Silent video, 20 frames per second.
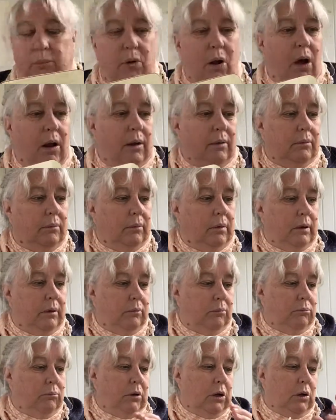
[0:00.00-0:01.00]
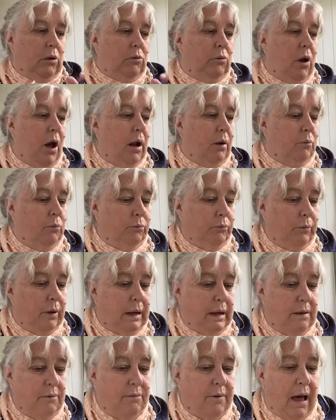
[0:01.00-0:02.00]
not
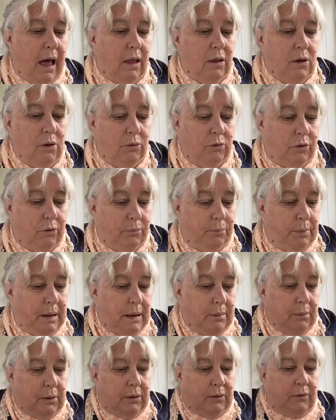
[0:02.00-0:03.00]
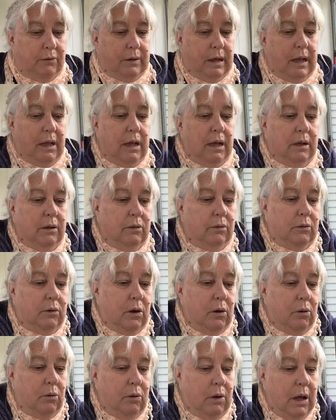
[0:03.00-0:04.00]
any value to be able to sell it.
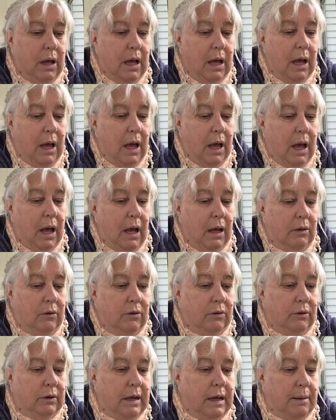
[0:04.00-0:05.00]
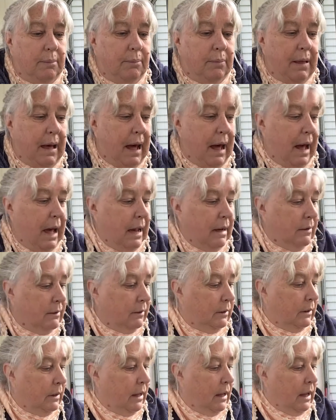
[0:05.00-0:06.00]
So I'll just keep that.
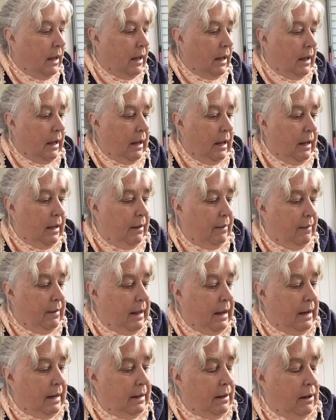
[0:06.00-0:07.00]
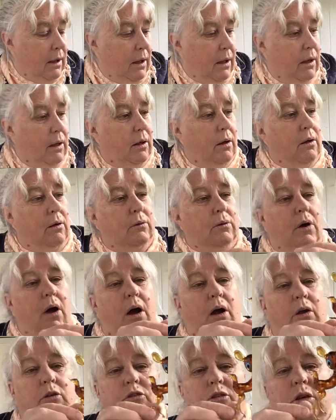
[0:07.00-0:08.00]
And then, oh
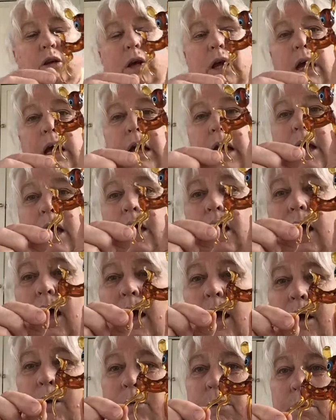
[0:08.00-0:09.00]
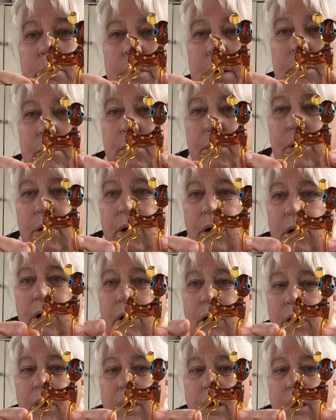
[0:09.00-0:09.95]
gosh, I remember